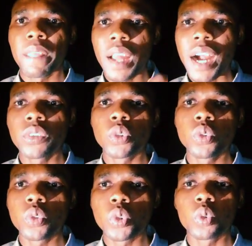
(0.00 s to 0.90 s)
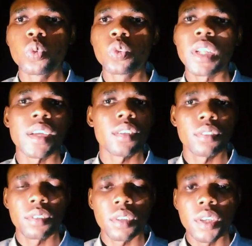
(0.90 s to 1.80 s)
how to use tools like
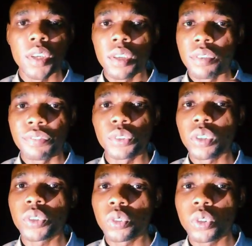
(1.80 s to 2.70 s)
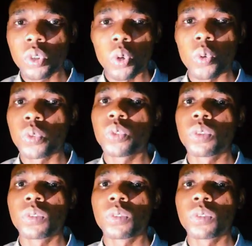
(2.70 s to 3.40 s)
Visual Studio Code